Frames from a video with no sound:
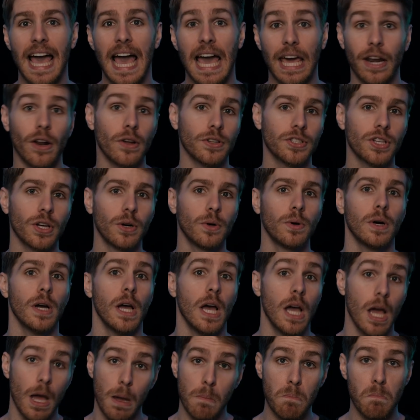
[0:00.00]
and also
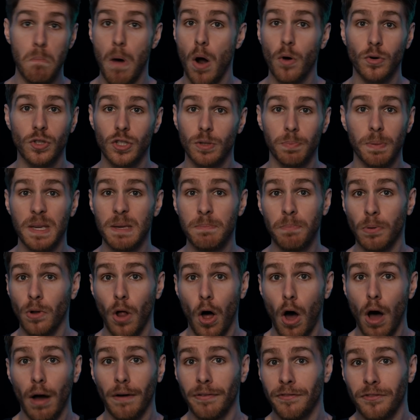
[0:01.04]
most people
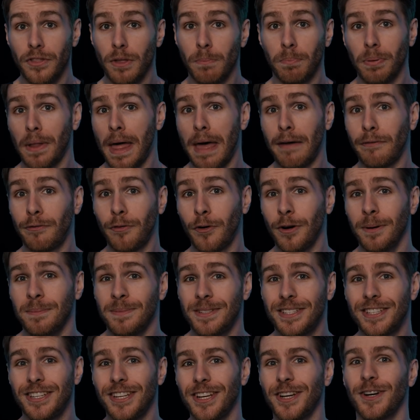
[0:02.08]
off the
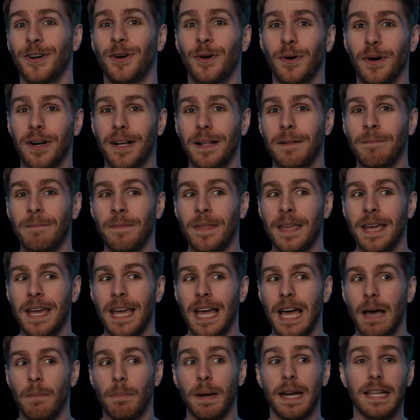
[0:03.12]
platforms too.
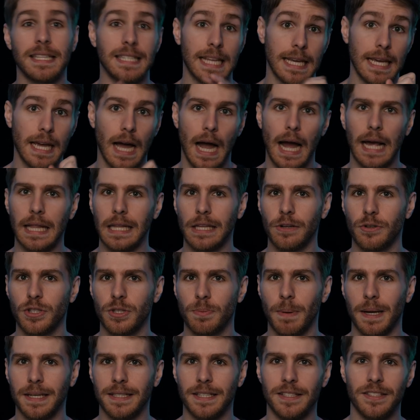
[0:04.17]
But as a highly
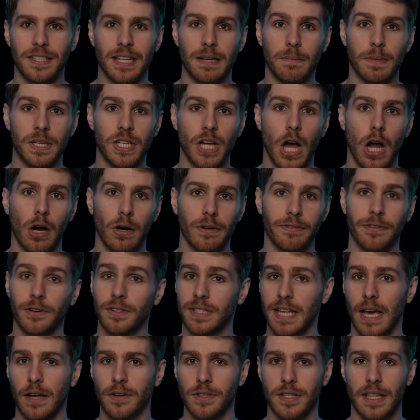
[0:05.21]
respected cinematographer
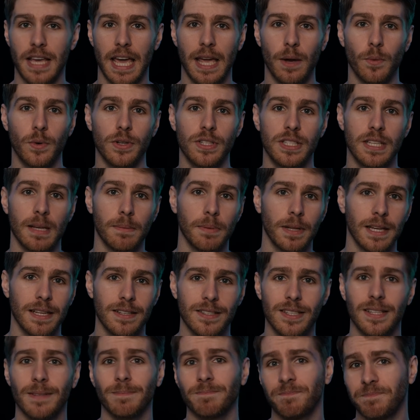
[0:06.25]
tells the Haywood
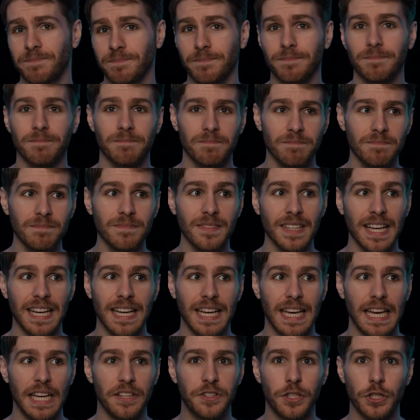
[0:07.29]
siblings,
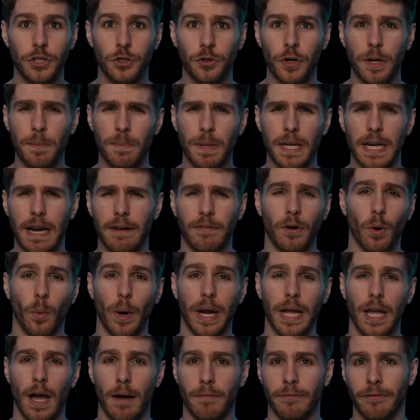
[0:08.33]
it's a dream you never
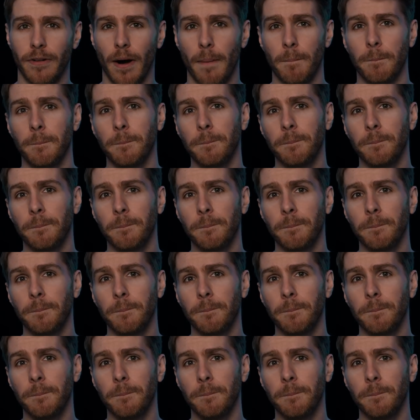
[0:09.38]
wake up from.